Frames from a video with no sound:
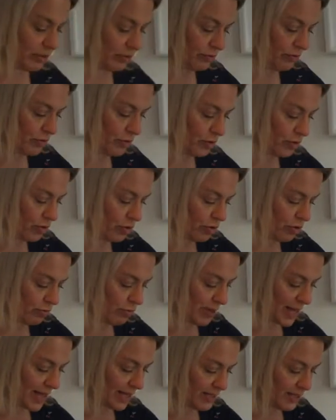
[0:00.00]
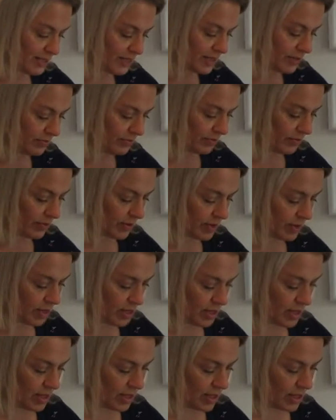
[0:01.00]
full of batter.
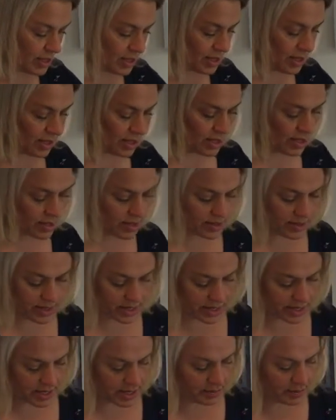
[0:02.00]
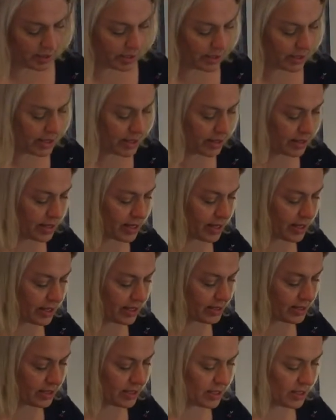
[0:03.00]
And then I'm going to let that